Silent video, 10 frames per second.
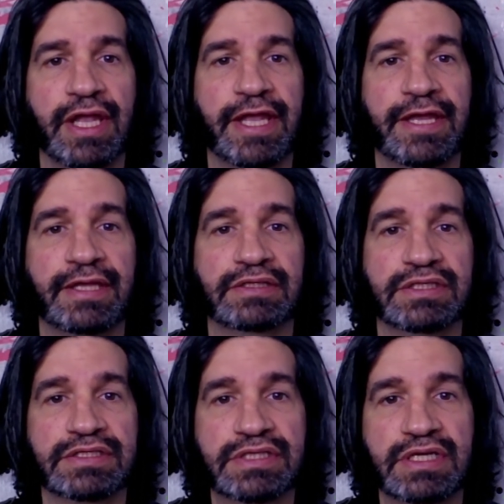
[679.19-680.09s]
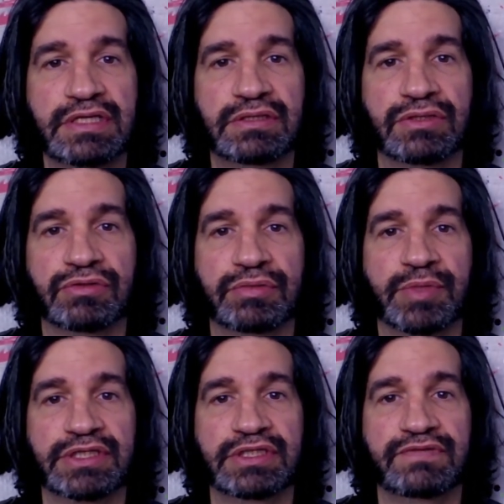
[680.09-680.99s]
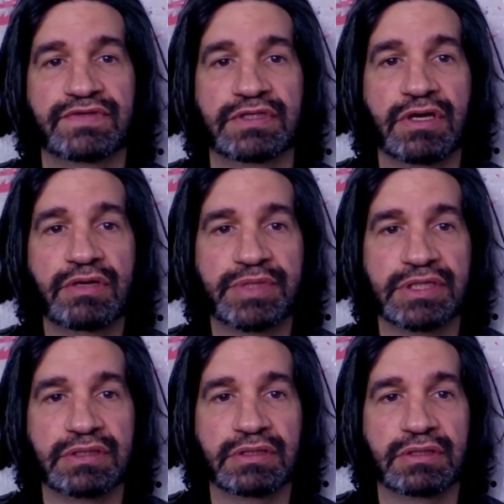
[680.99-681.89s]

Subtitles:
And instead, we might even lobby